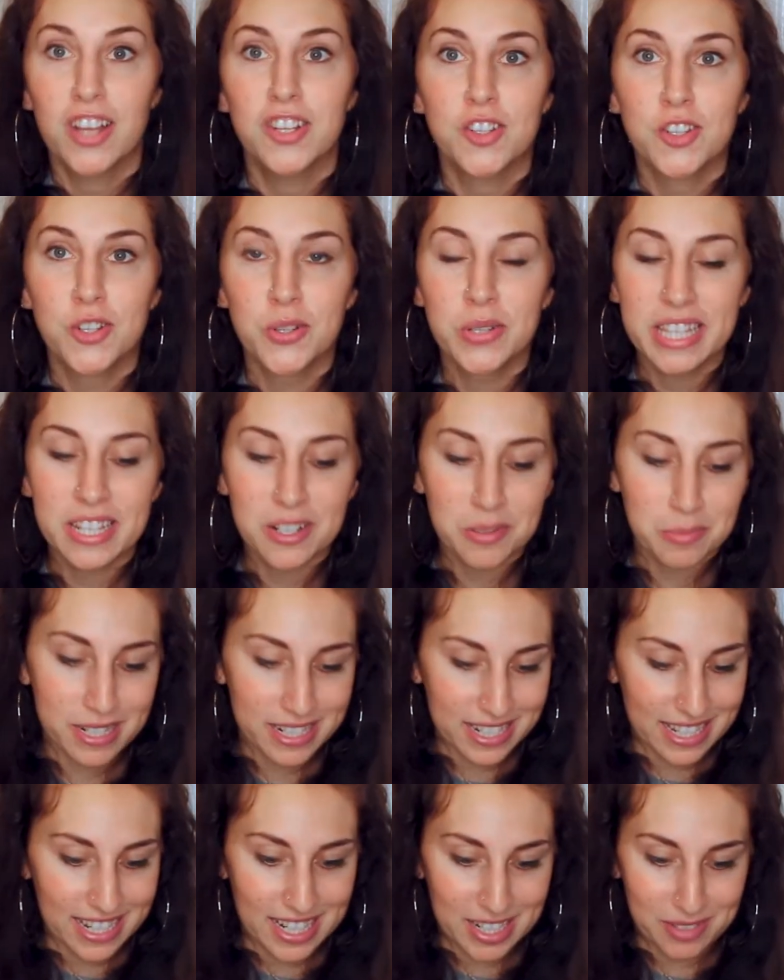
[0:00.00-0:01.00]
chew a little bit
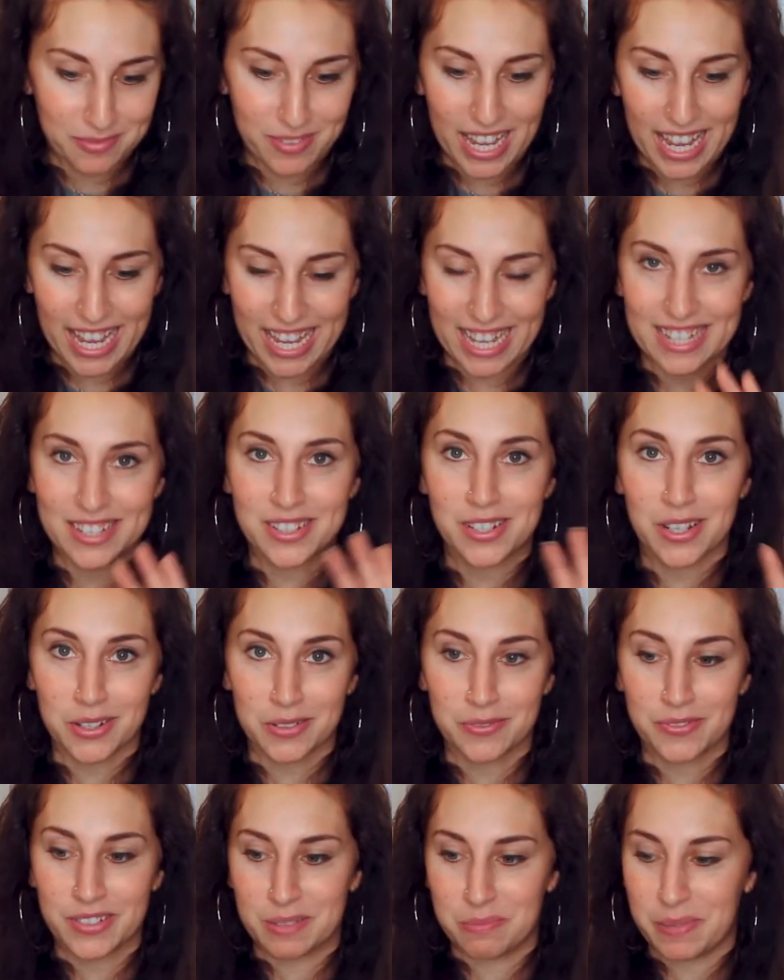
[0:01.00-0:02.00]
of gum and
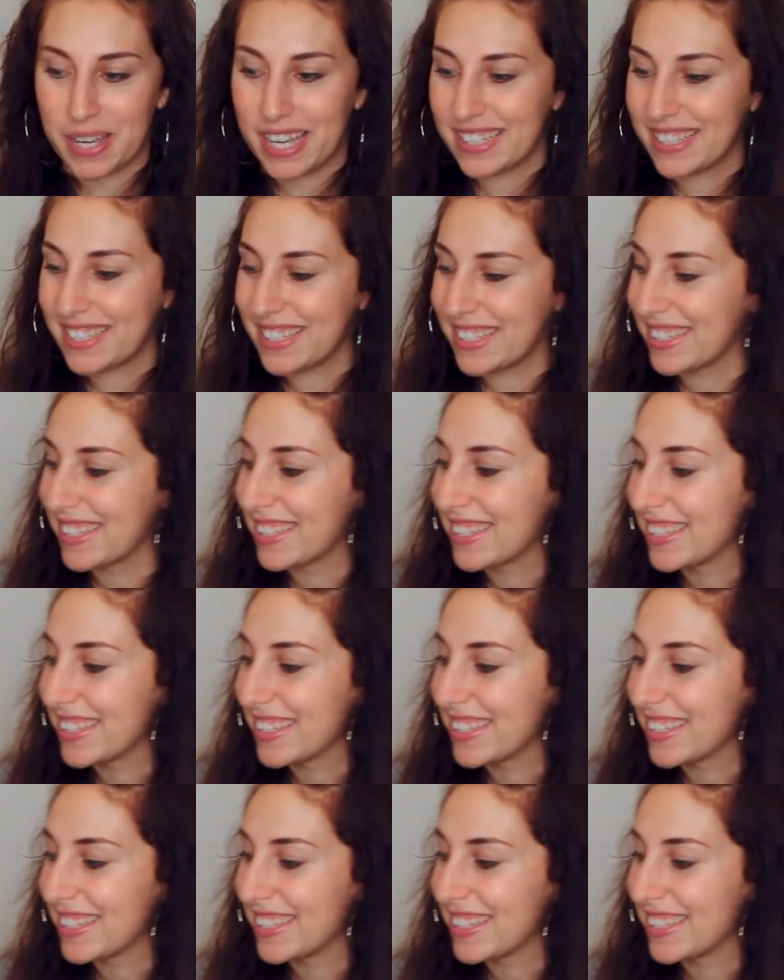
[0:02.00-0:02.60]
hope for the best.